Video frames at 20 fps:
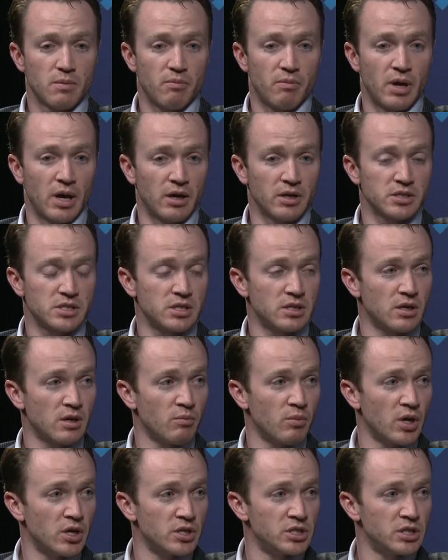balancing our
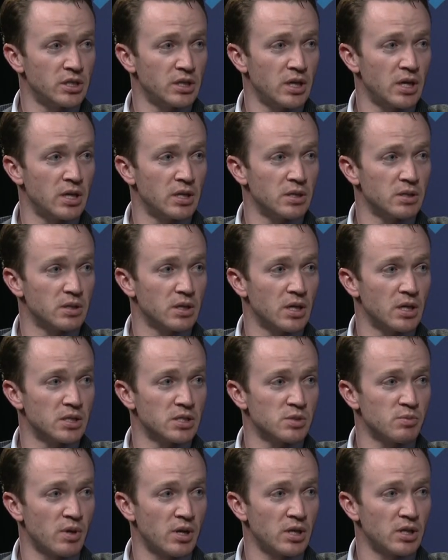budget and, and
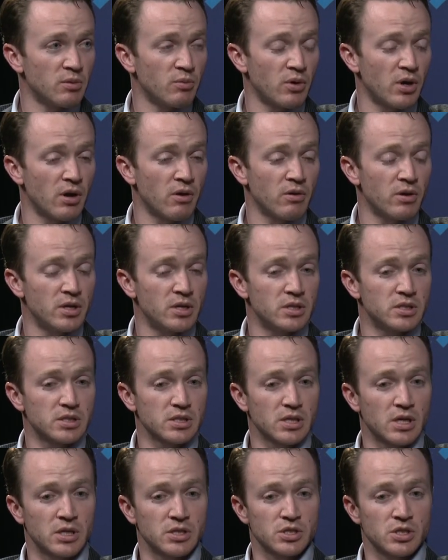spending the
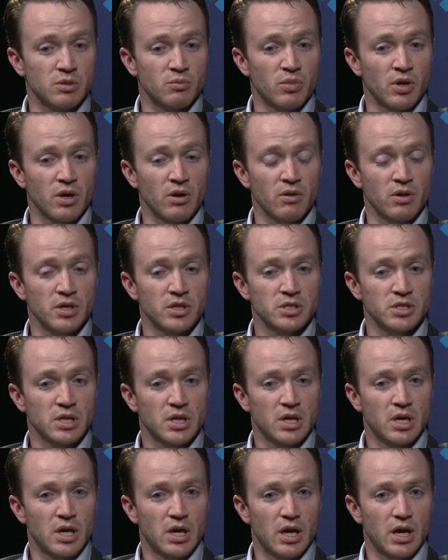priorities on certain priorities,
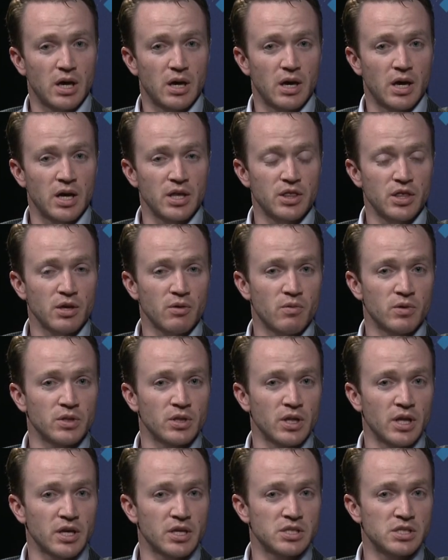I think when
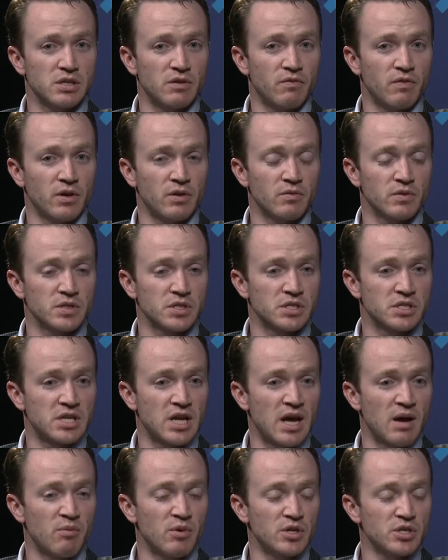the legacy fund was
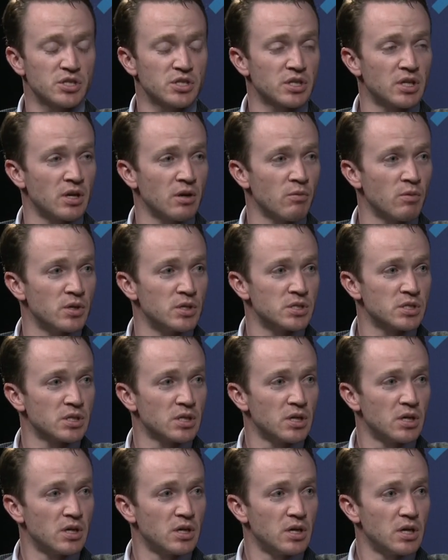established, there was
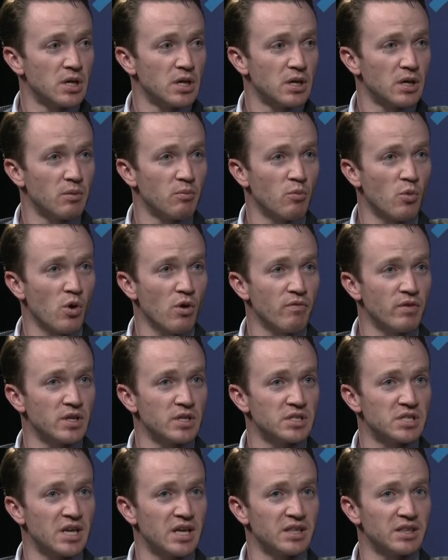more of an
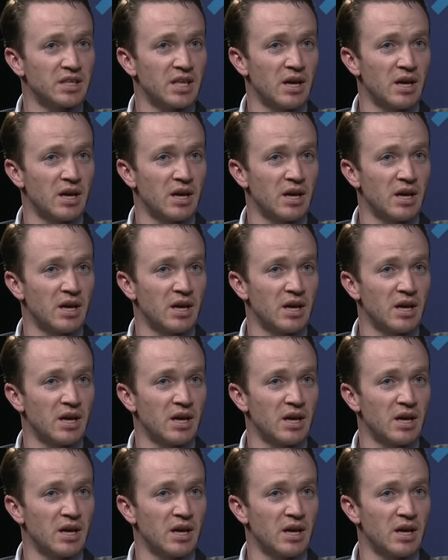intent